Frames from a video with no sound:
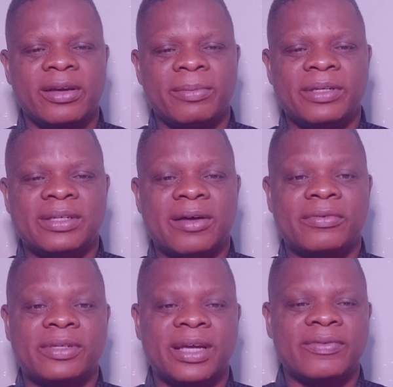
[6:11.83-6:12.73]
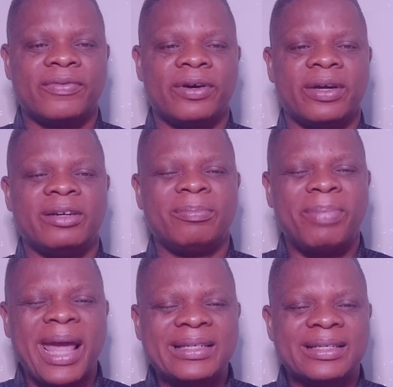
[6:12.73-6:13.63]
Minister of State for Health
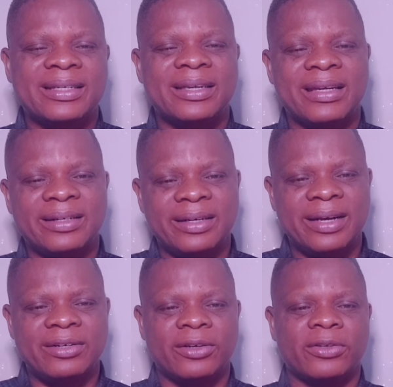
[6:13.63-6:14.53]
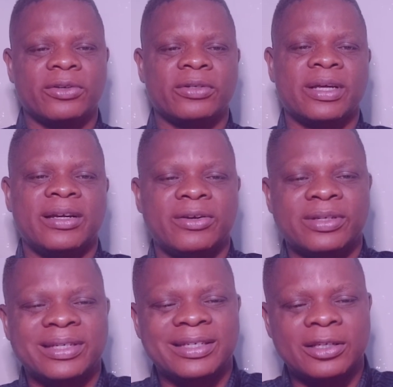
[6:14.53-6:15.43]
begs Nigerian doctors and
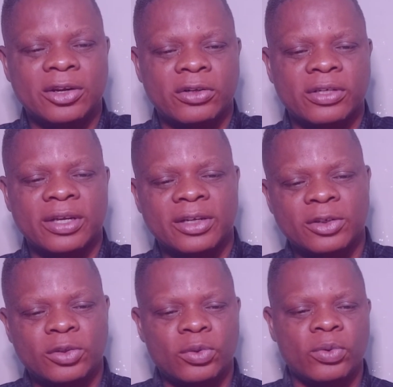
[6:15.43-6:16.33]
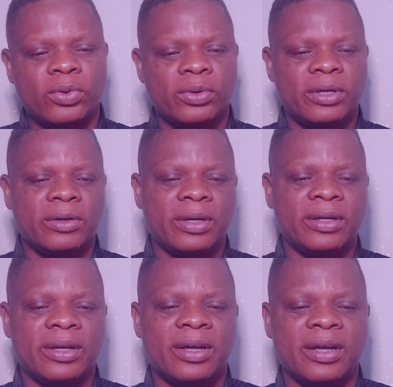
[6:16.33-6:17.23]
nurses not to relocate.